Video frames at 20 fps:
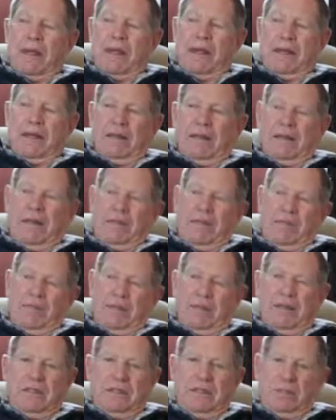And
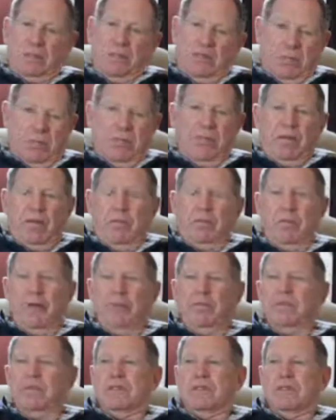eventually
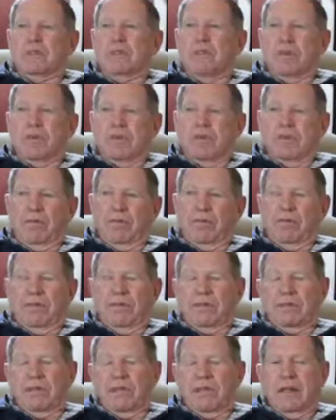people just bought the
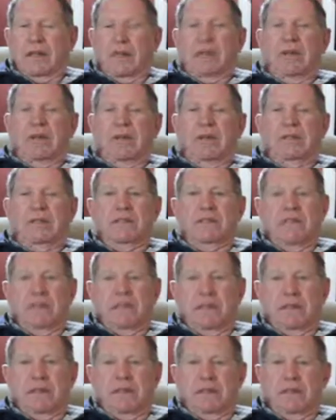feathers, and then eventually
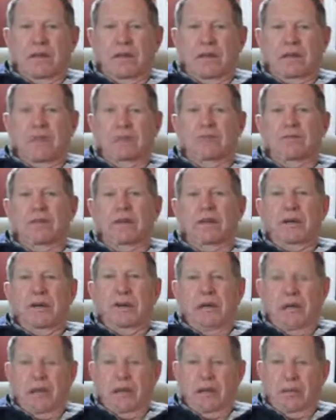they started
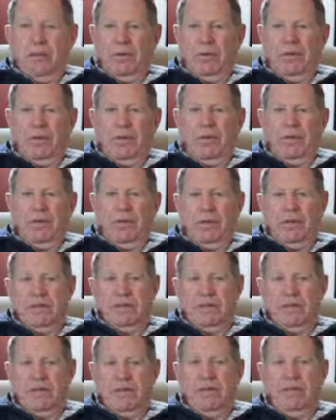speculating with the
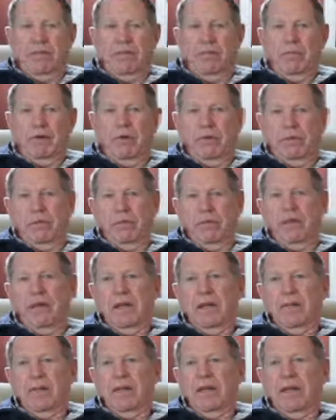feathers, and the price
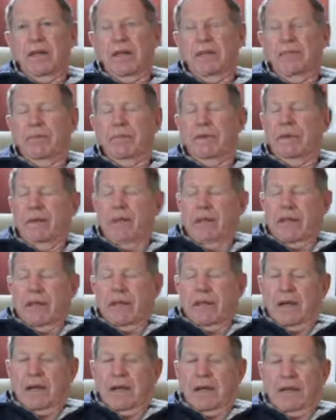went up and up
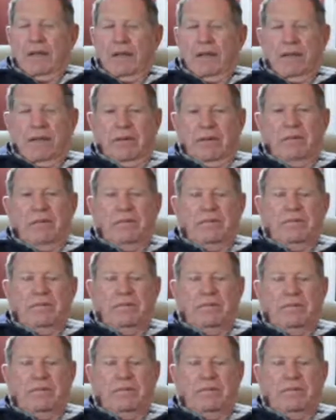until